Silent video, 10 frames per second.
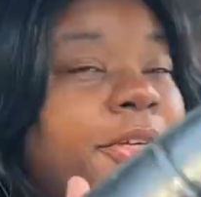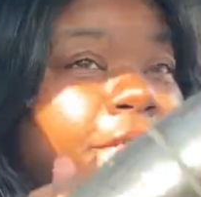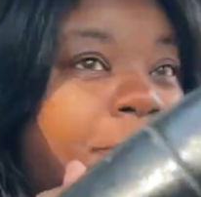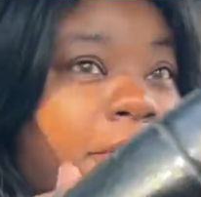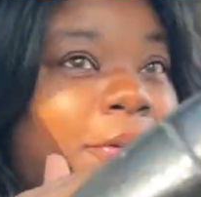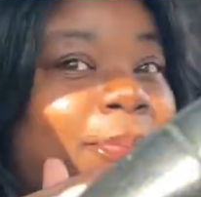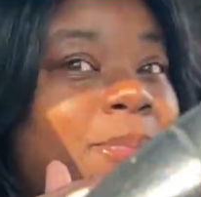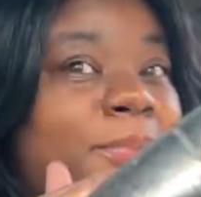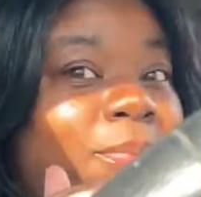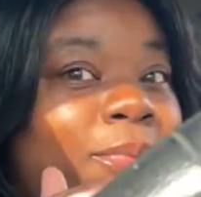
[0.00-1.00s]
look better
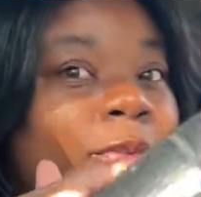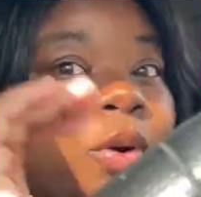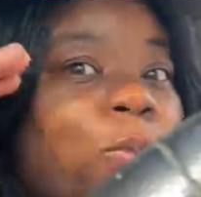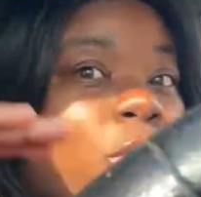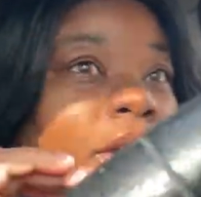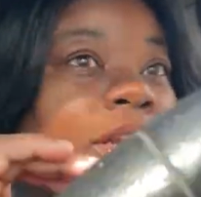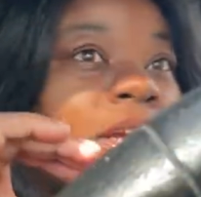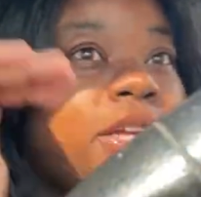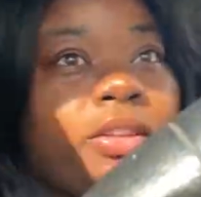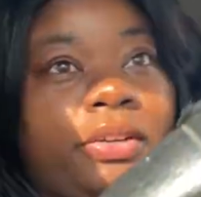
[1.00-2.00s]
or one
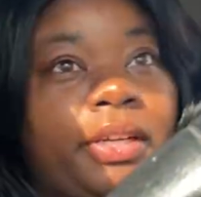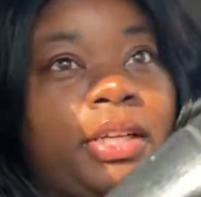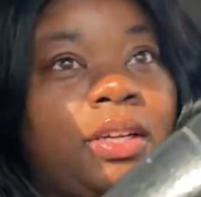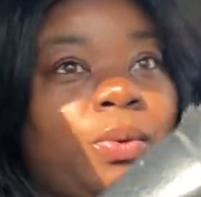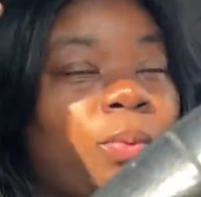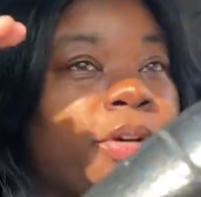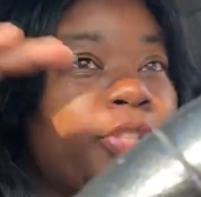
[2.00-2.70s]
and three one